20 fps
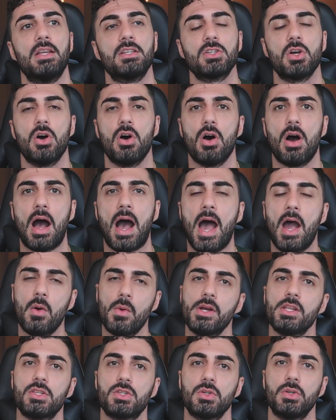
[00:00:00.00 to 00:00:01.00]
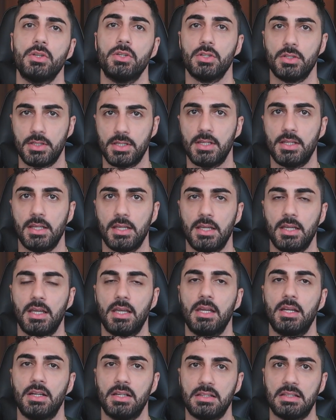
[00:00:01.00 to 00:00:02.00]
So I went to UTD
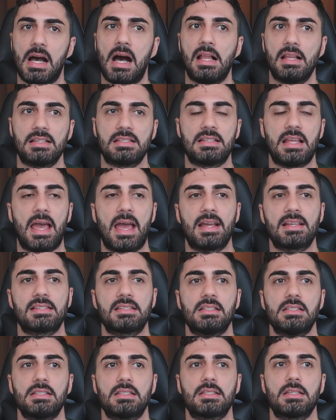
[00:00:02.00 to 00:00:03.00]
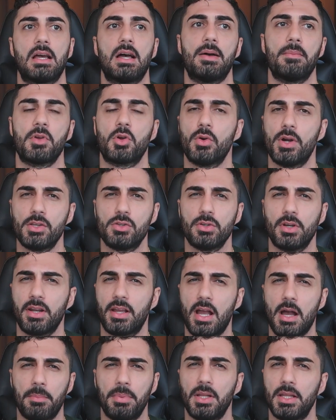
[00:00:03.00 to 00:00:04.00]
here in Dallas, Texas.
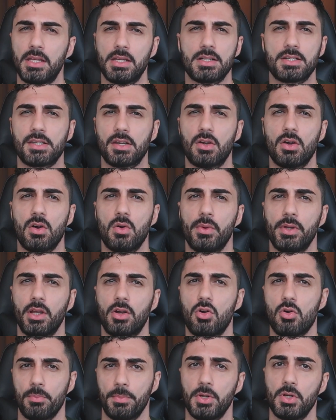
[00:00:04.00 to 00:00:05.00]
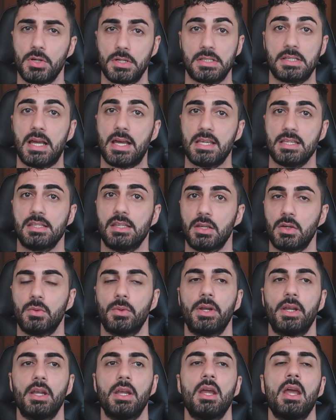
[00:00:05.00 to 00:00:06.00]
Graduated a couple of years ago with a computer science
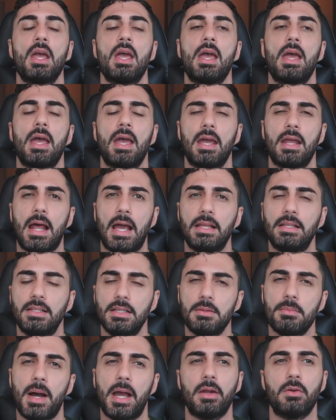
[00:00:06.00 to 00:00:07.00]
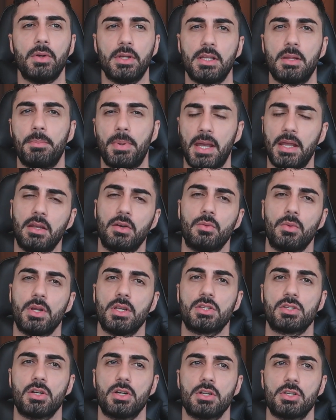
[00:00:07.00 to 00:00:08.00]
degree, and I did my independent
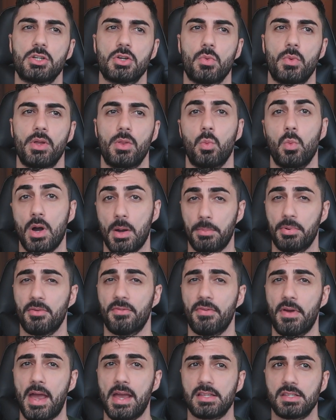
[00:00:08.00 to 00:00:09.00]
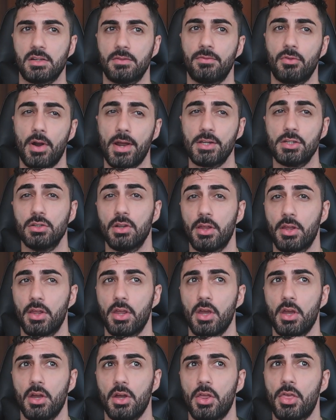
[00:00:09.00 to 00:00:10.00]
research with one professor for
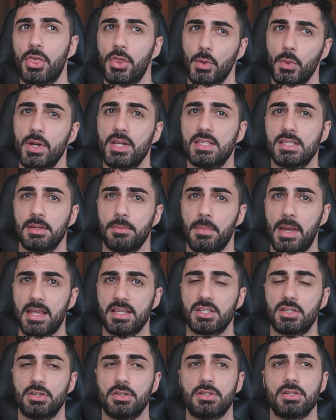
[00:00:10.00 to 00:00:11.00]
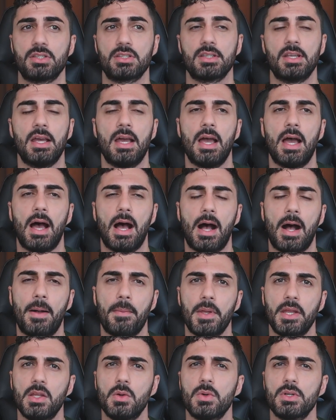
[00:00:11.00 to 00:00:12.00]
actually 3 semesters.
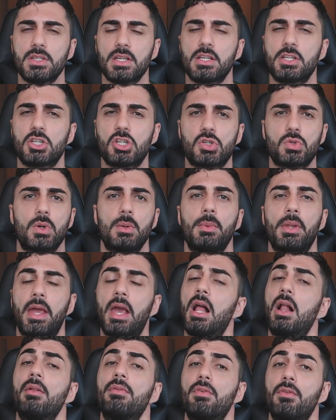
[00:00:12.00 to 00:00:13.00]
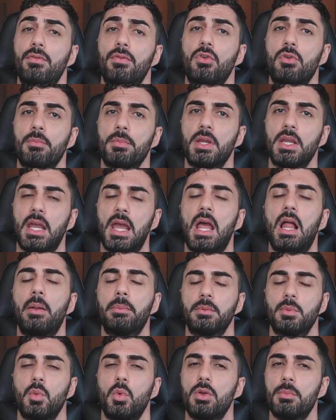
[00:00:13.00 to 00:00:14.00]
And it was extremely helpful for me,
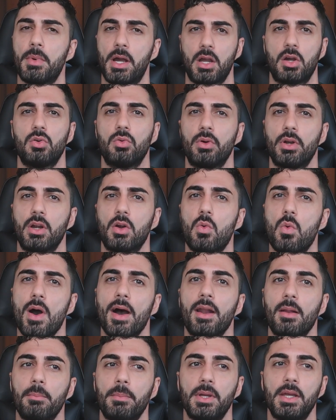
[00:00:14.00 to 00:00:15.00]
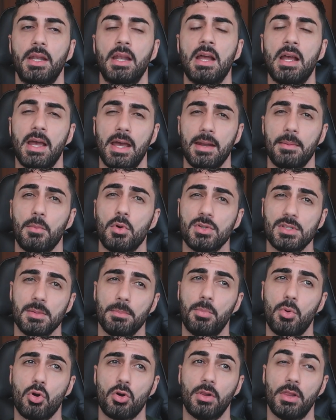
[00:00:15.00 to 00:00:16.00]
helped me with my career quite a bit, and most
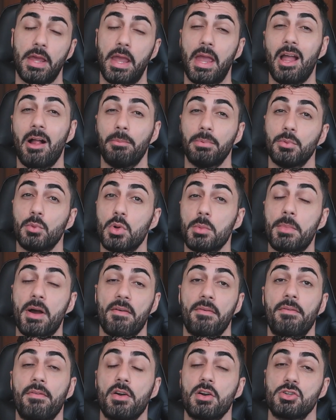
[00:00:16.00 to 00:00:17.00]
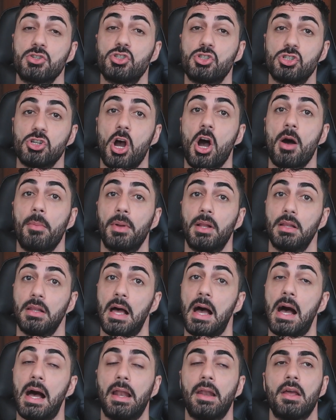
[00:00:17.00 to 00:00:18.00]
importantly, helped me with my first job a
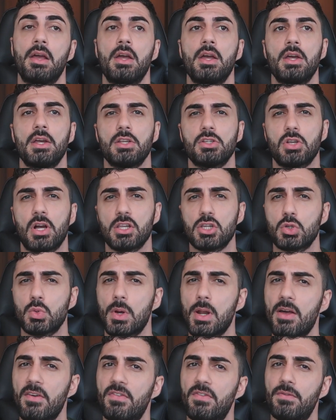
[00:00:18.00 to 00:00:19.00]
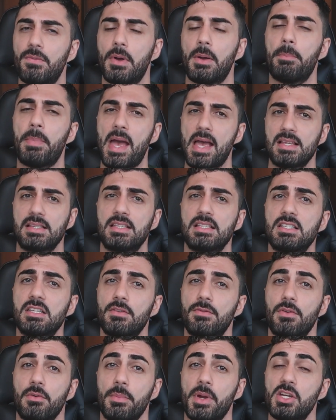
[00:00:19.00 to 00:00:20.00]
lot. So I just want to pass this
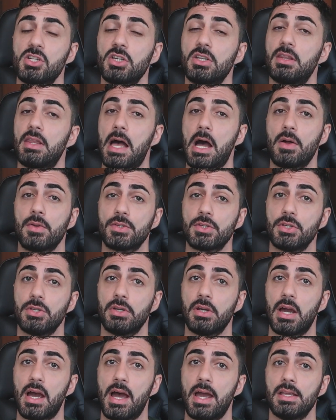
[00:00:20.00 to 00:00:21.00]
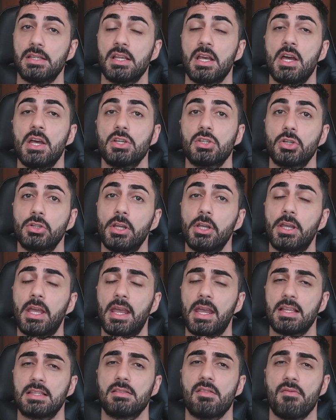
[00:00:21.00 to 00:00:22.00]
information down to you guys so that you
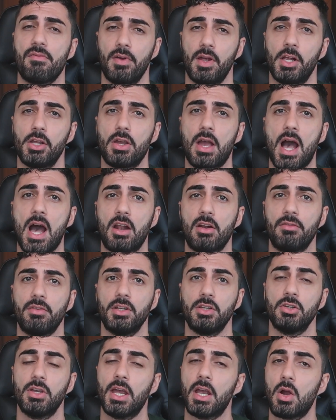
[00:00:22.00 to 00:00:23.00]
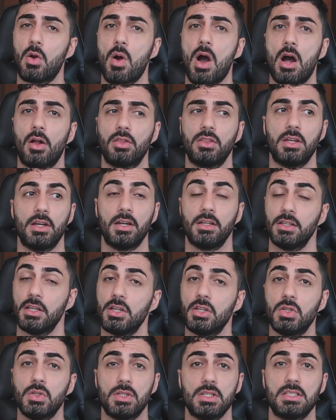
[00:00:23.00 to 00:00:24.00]
can get some value out of it. You can go out there and
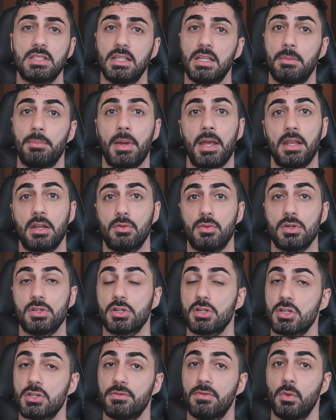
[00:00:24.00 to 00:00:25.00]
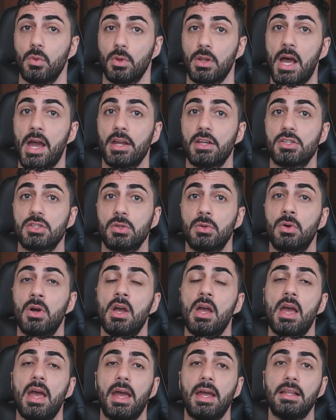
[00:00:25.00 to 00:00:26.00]
then do this independent research if you like to,
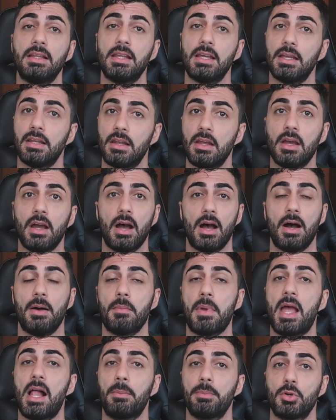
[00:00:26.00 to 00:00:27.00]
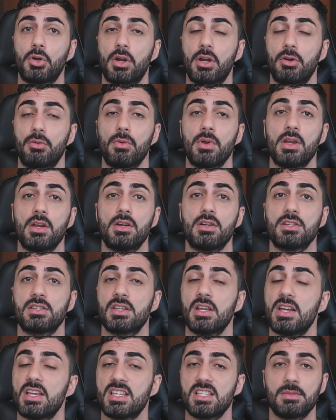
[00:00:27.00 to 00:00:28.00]
and then help your
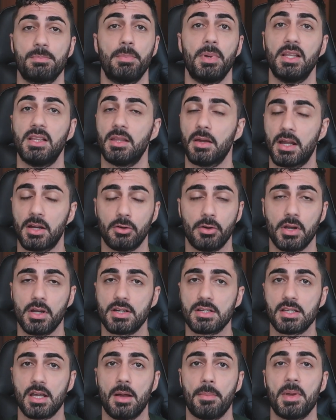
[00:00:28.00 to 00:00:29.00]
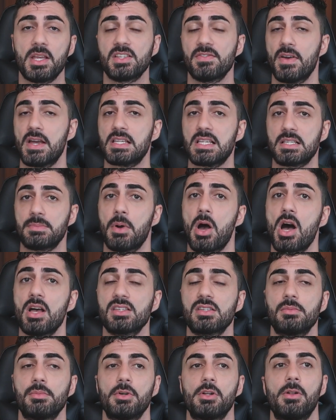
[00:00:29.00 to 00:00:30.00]
careers, speed the careers up as fast as
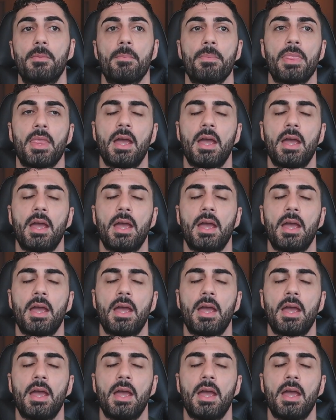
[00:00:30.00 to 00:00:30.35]
possible.